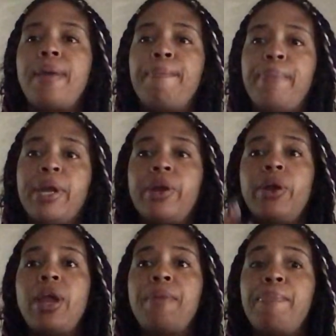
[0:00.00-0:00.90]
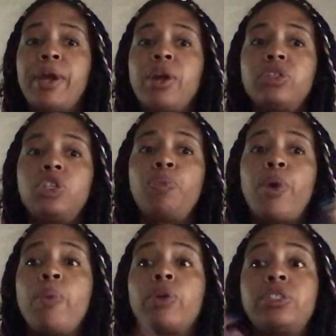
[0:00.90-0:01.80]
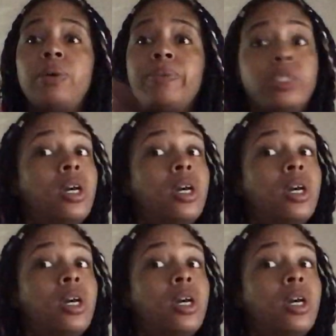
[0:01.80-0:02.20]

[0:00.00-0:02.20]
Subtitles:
and bigger and bigger to the point where someone's